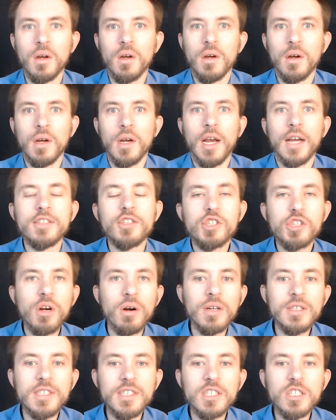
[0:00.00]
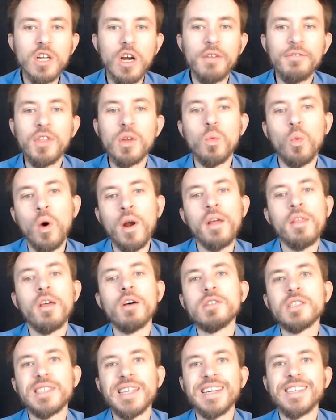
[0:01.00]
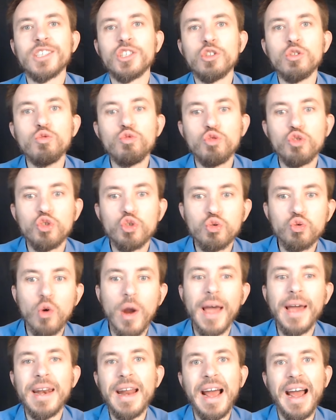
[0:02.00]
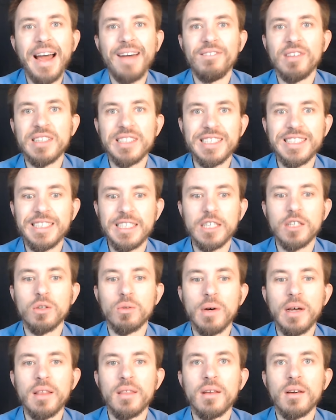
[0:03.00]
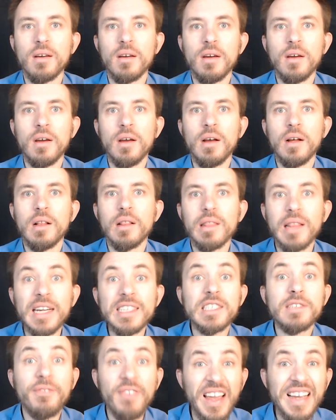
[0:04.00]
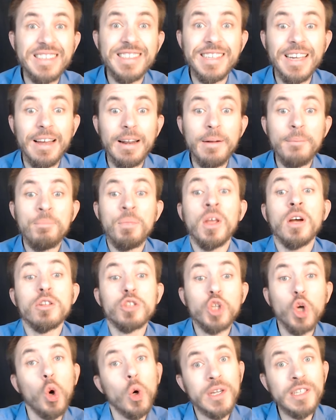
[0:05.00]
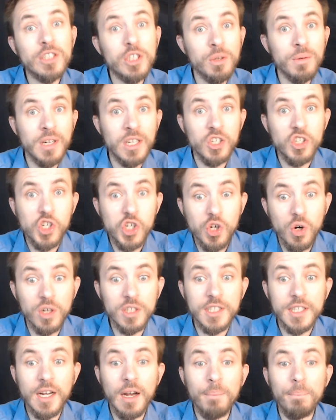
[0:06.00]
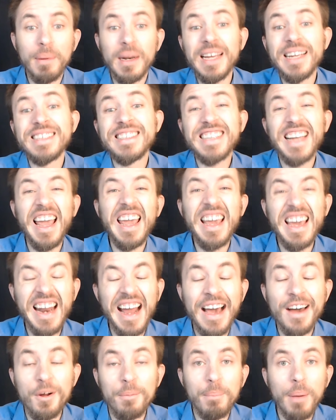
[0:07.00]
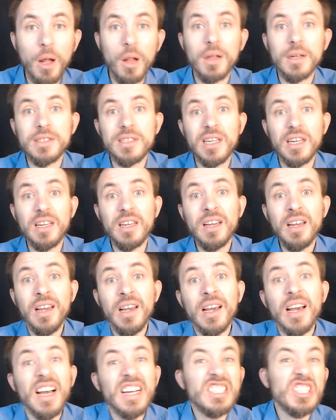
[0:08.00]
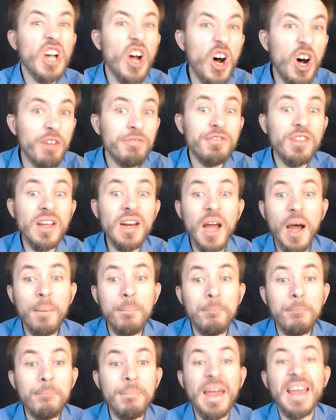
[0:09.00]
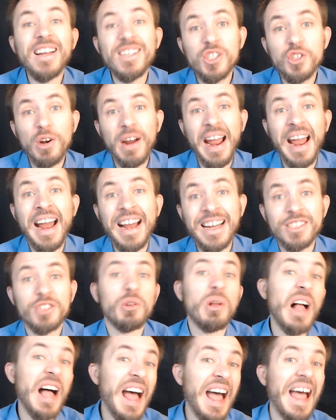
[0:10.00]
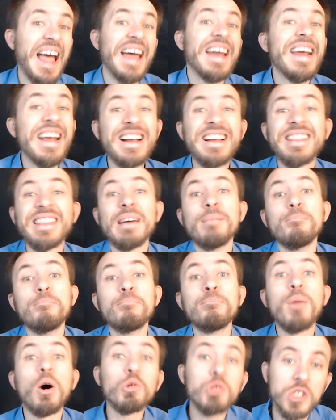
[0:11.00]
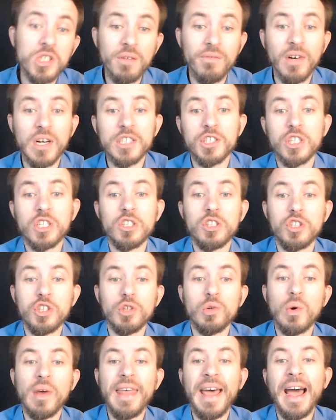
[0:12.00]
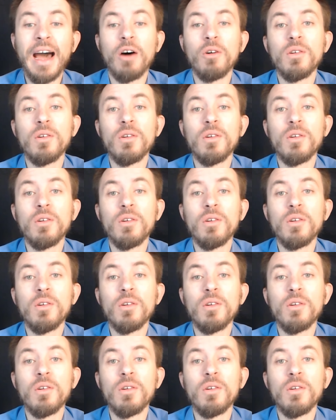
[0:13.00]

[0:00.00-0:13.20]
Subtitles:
Insurance is often one of those things you dread having to deal with. Let's face it, talking to an insurance company, taking out a policy, it's often a major hassle, a headache that most of us could do without.